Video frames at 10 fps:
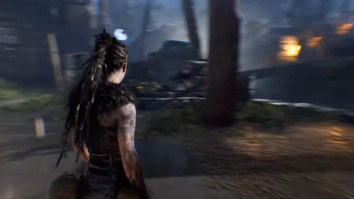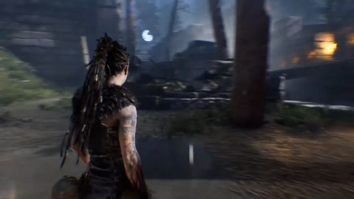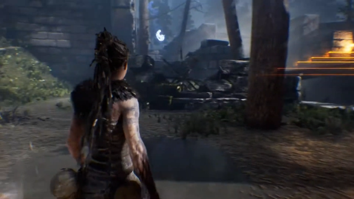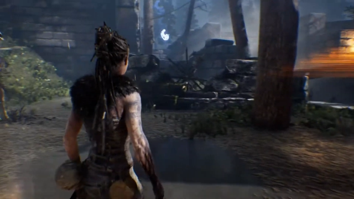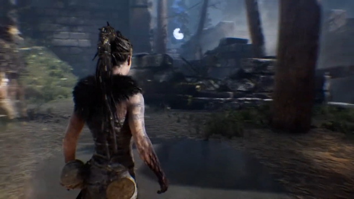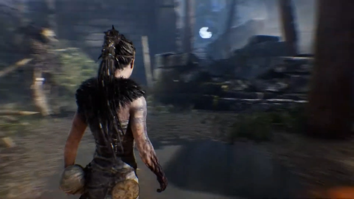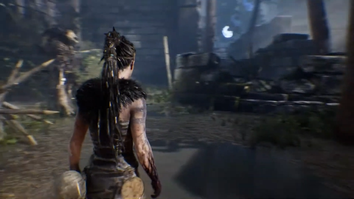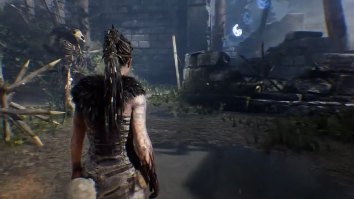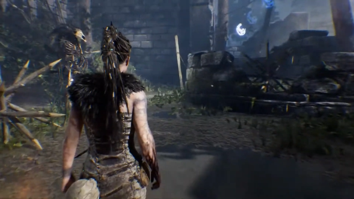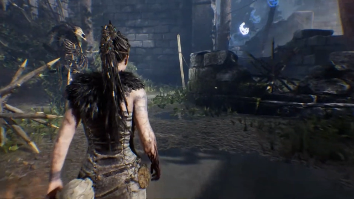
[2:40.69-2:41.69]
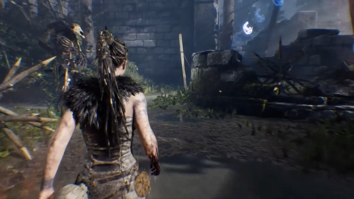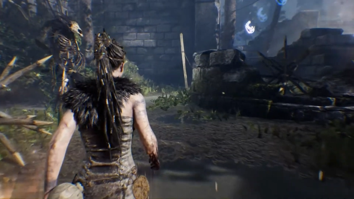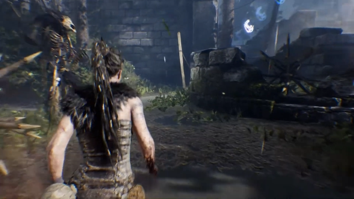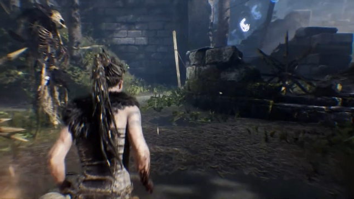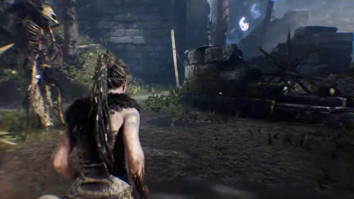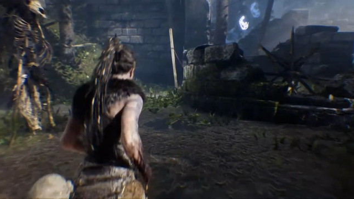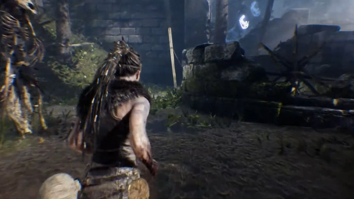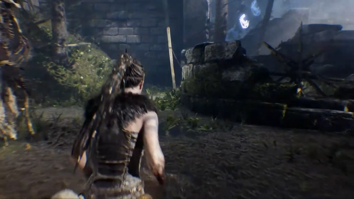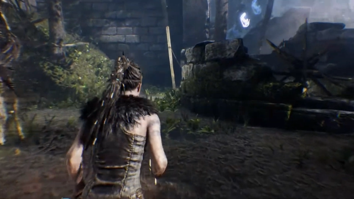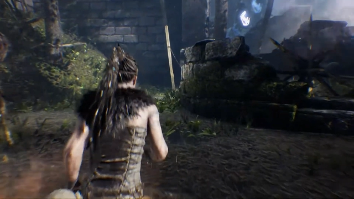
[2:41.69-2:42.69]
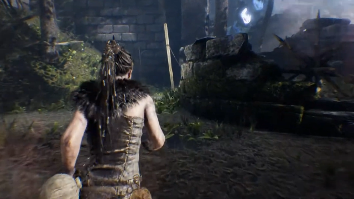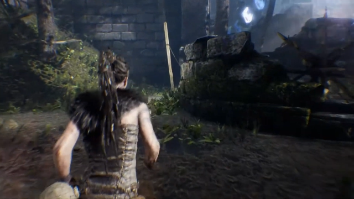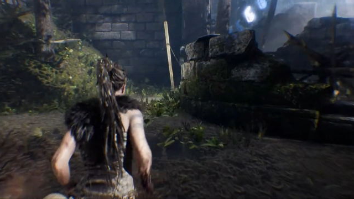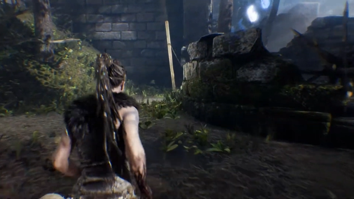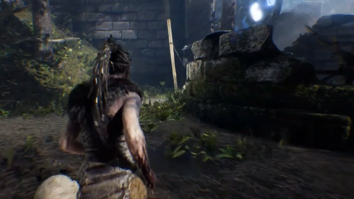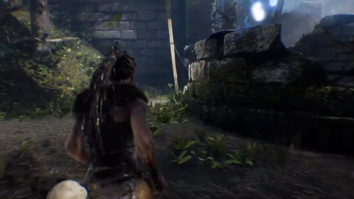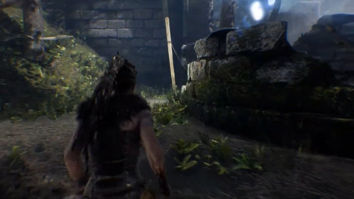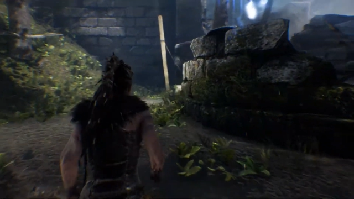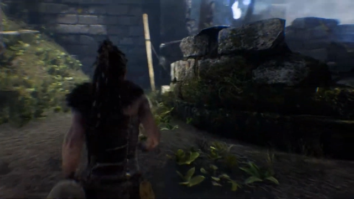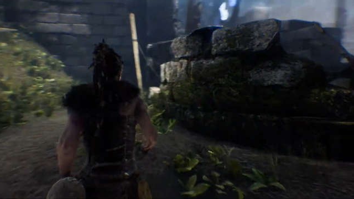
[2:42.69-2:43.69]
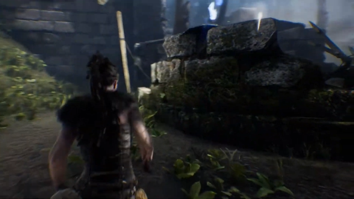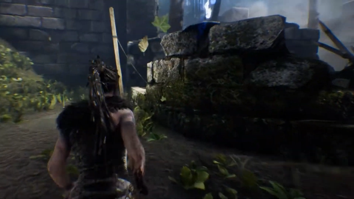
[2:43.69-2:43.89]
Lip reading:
(no speaker visible)